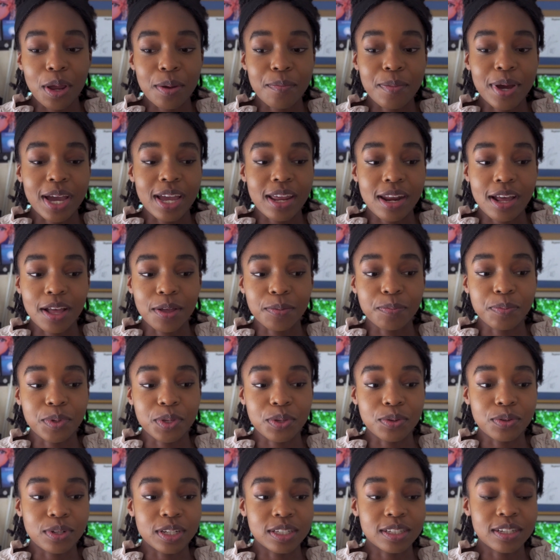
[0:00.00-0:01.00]
it might help
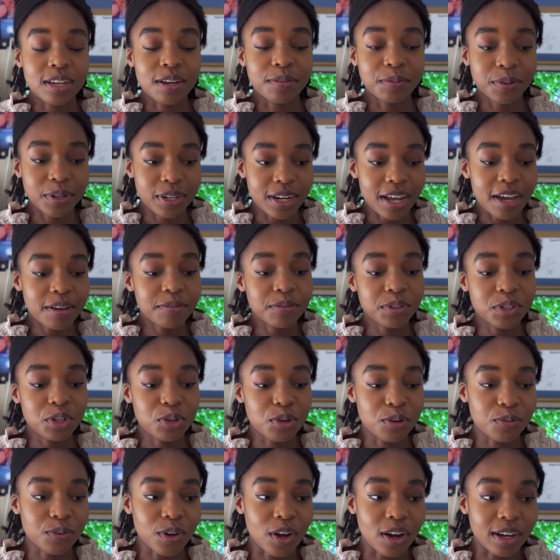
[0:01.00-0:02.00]
you discover an
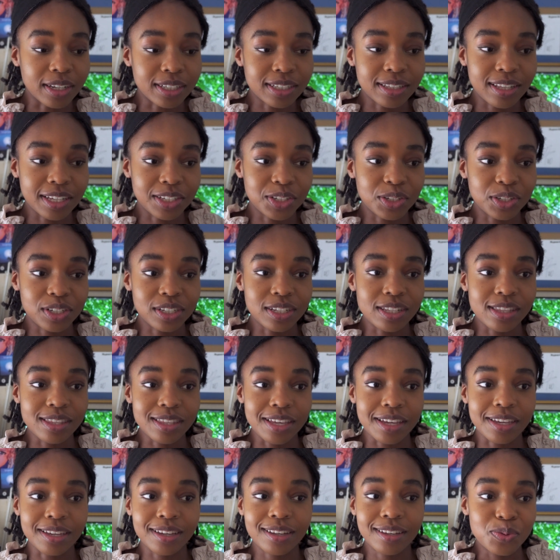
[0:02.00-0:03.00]
avenue of art that you didn't
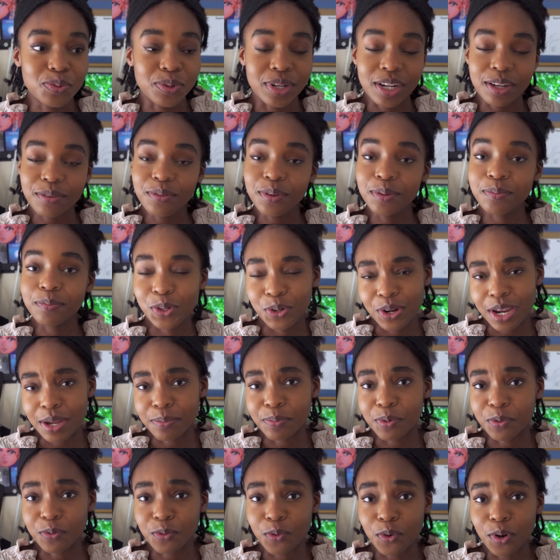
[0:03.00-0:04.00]
think you would ever
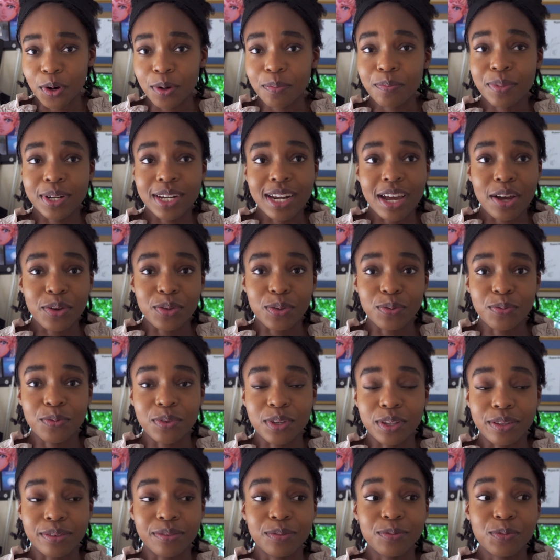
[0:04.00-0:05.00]
create before, but now you
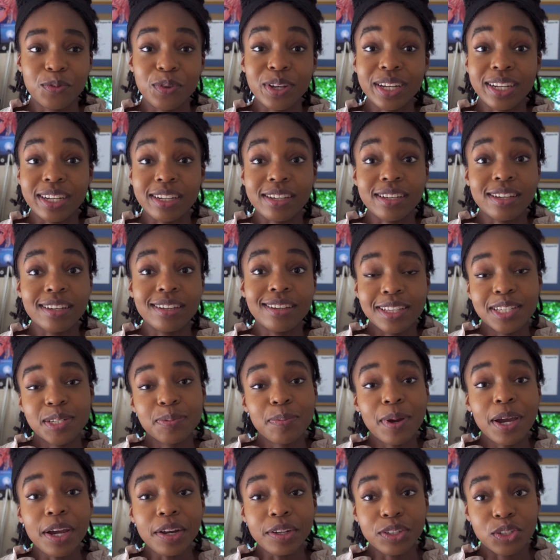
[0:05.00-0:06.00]
feel really
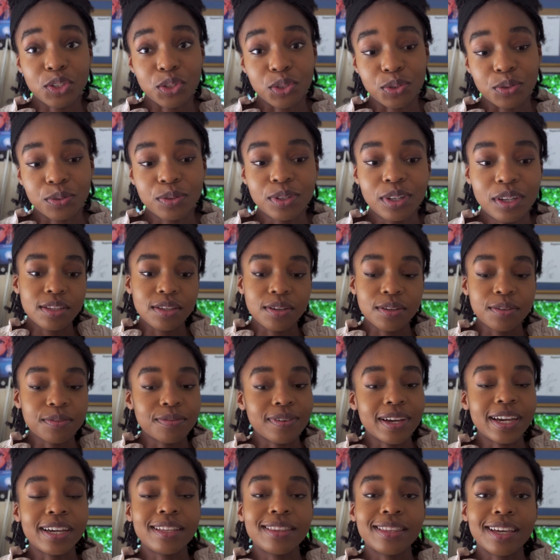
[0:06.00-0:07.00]
inspired to. You'll
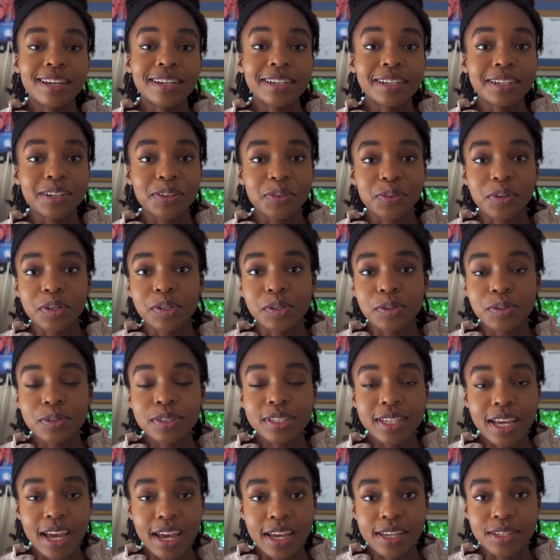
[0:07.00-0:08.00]
find that it
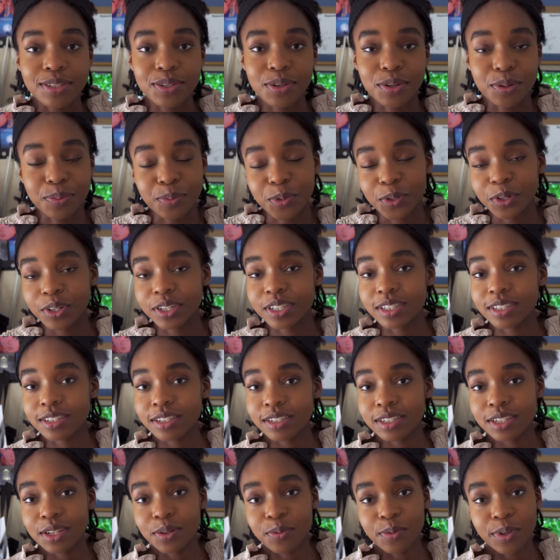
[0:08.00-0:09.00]
grows as you're more
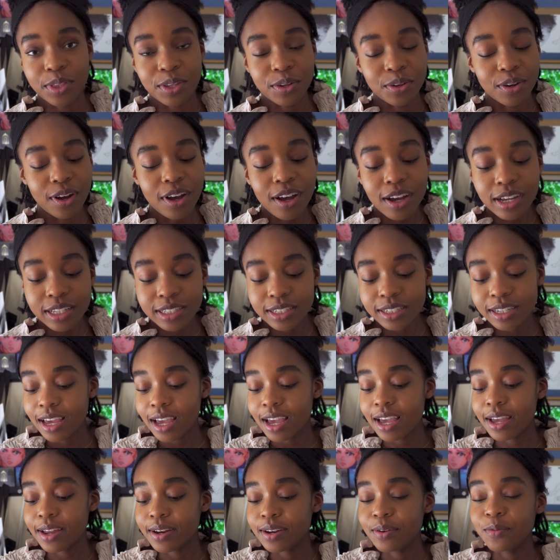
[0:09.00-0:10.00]
consistent with your art.
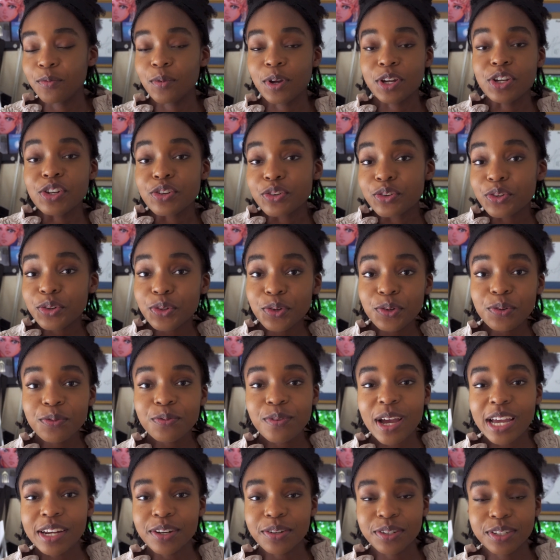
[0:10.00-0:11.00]
And when you do
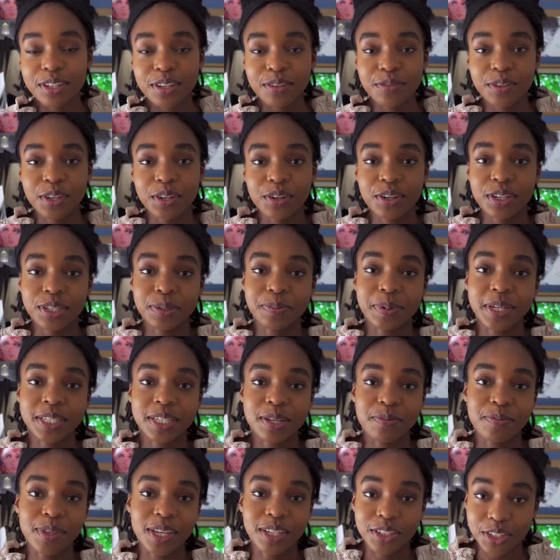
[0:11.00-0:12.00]
find yourself curious about
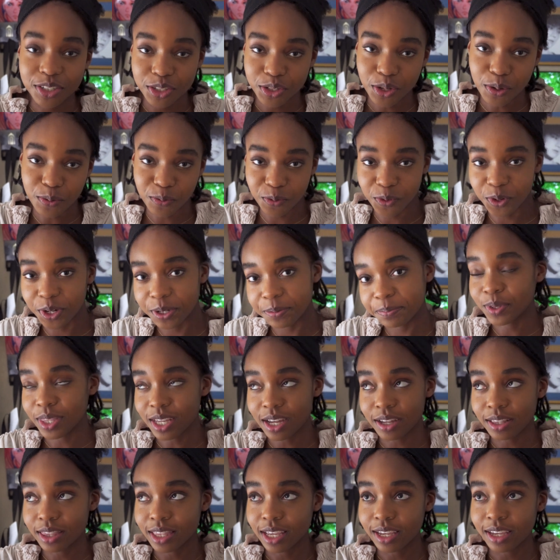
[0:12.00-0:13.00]
something, just go for it
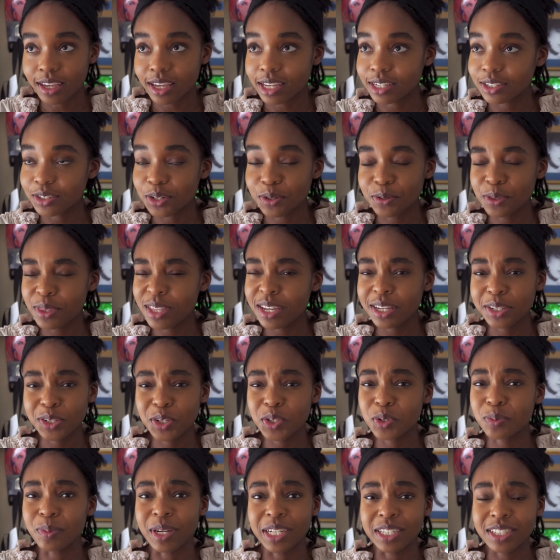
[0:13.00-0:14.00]
without thinking. Don't think
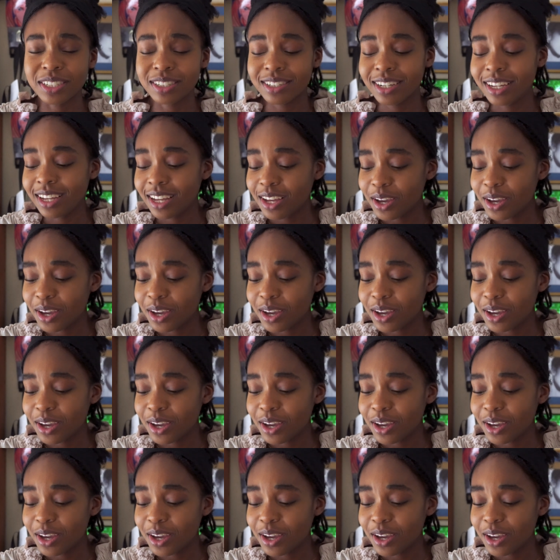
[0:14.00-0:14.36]
too much.